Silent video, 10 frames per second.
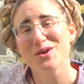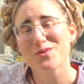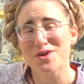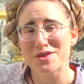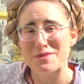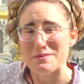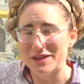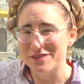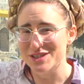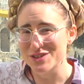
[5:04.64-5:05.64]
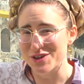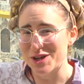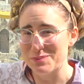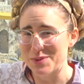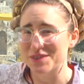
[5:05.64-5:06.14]
where the people of
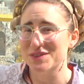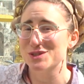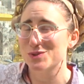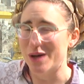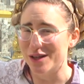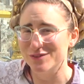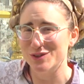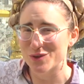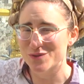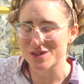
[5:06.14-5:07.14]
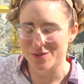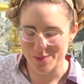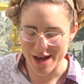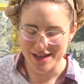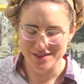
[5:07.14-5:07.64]
Israel put the 12 loaves of
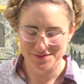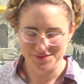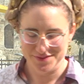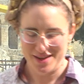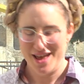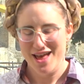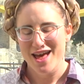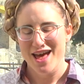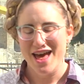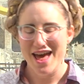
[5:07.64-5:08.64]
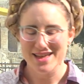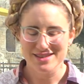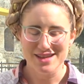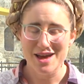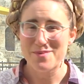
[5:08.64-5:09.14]
bread,
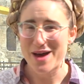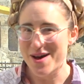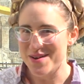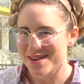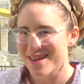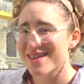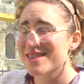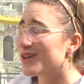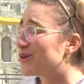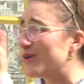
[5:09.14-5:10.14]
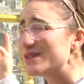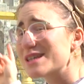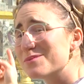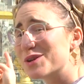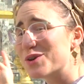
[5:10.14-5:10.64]
and about the
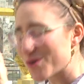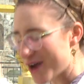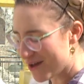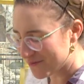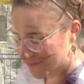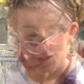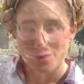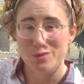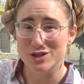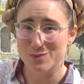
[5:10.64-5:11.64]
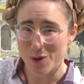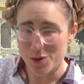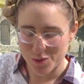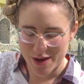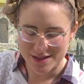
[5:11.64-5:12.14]
golden menorah, which
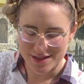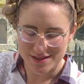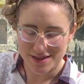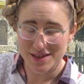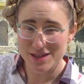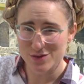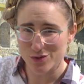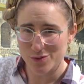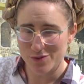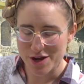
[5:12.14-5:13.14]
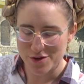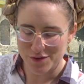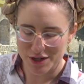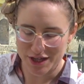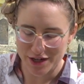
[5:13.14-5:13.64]
both went into this room right
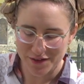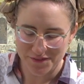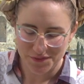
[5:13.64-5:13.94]
over here.